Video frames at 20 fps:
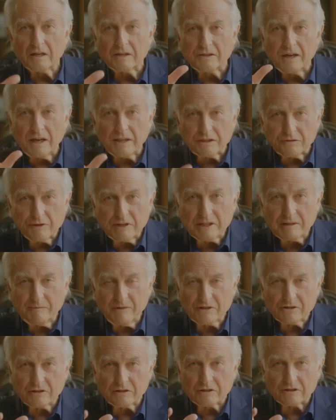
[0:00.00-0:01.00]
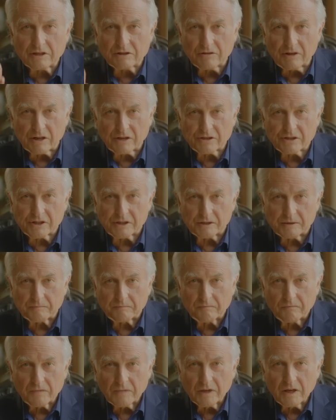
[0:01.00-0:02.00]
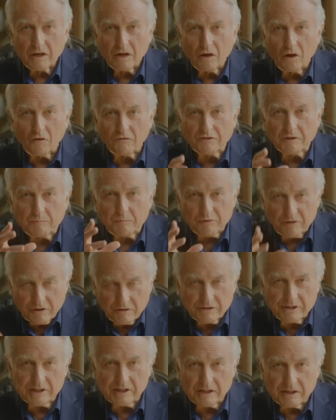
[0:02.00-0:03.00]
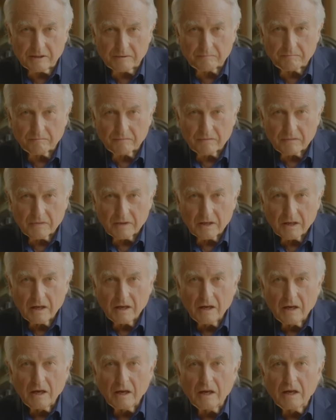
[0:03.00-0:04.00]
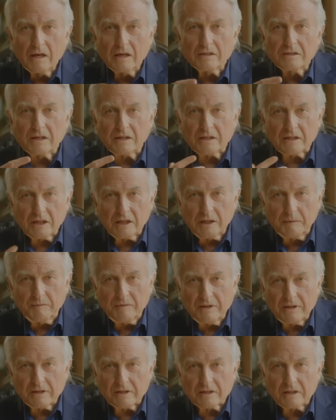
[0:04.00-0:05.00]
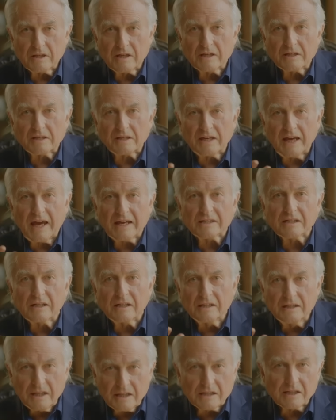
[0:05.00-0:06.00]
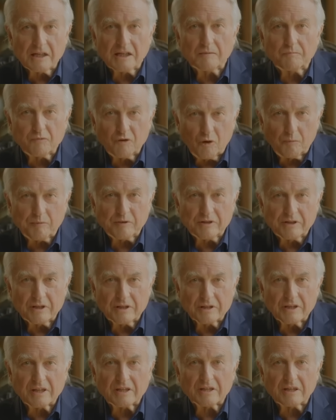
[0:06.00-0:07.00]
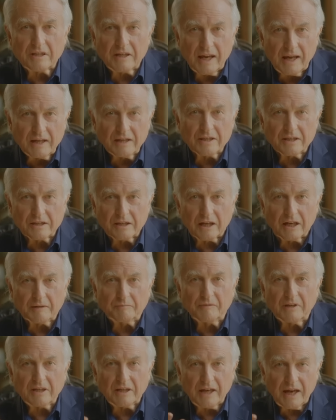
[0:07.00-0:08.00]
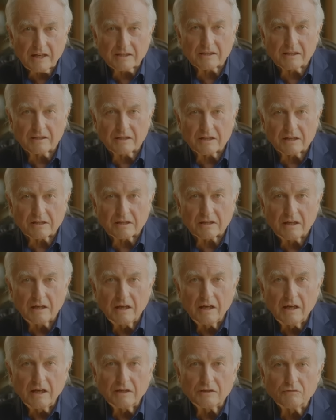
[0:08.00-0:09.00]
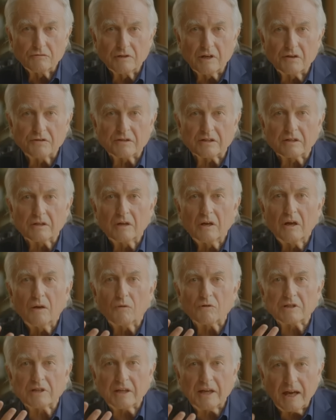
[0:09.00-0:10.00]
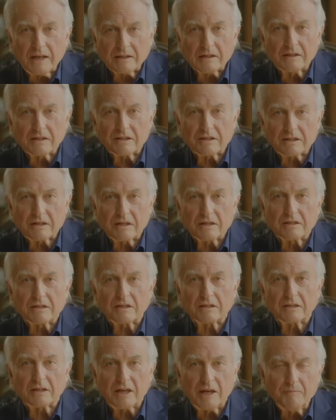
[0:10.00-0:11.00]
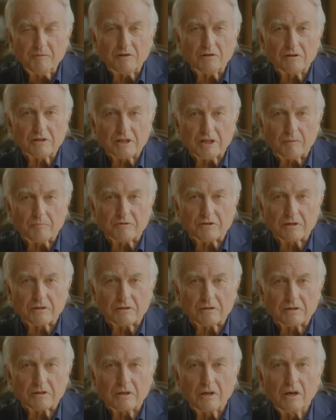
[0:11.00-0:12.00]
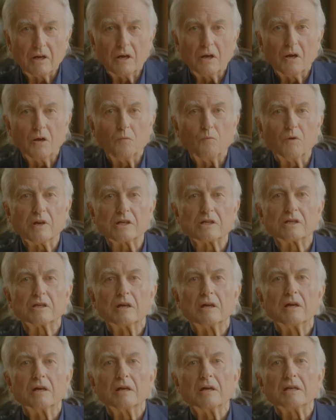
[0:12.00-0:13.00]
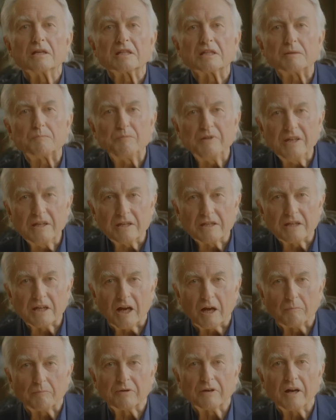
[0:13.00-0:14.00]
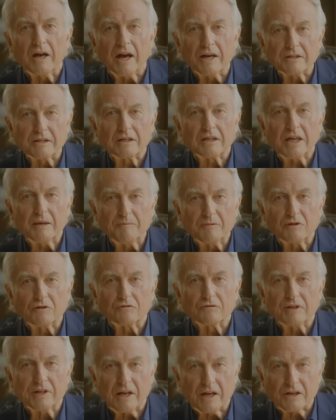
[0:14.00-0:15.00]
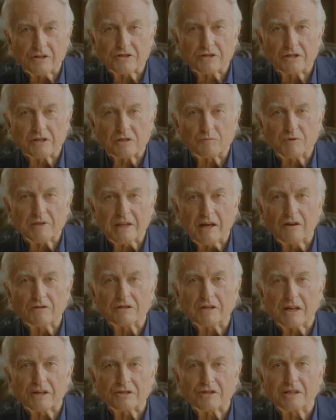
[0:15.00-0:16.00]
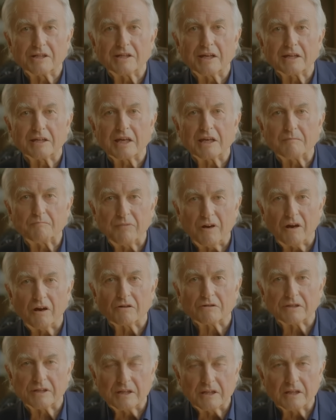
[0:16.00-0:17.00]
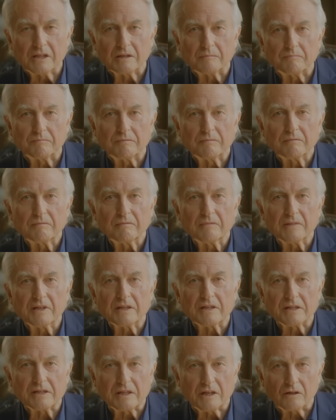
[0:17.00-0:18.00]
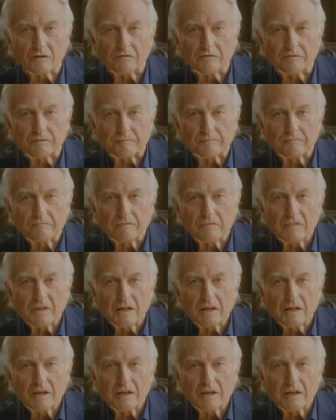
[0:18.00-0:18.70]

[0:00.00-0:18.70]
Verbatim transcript: Now that three dimensional structure of the protein determines its catalytic properties. It's an enzyme, a catalyst. And you know that what a catalyst is, is a chemical substance which speeds up other chemical reactions without actually taking part in them itself.